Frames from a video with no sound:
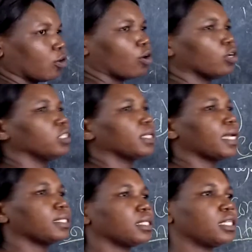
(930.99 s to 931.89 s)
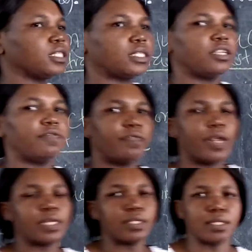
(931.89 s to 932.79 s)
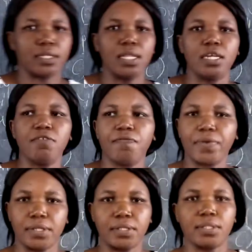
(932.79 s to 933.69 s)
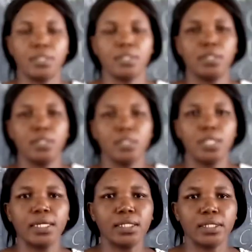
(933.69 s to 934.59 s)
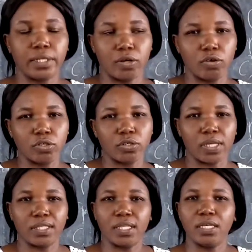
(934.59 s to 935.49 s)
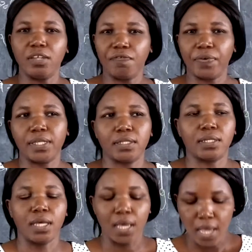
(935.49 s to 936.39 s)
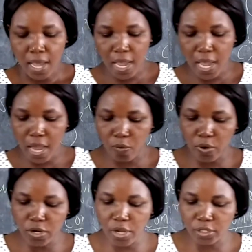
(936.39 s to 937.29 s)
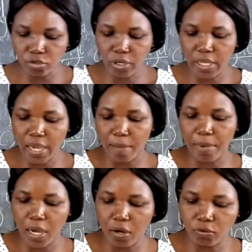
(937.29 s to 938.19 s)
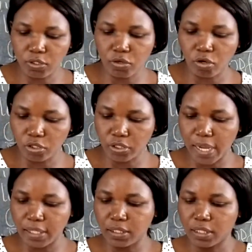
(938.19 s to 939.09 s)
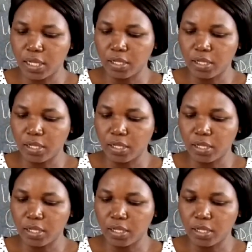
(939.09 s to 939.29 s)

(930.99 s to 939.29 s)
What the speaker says: Contrast is difference, the difference. That is the contrast, the difference. When you are talking about contrast,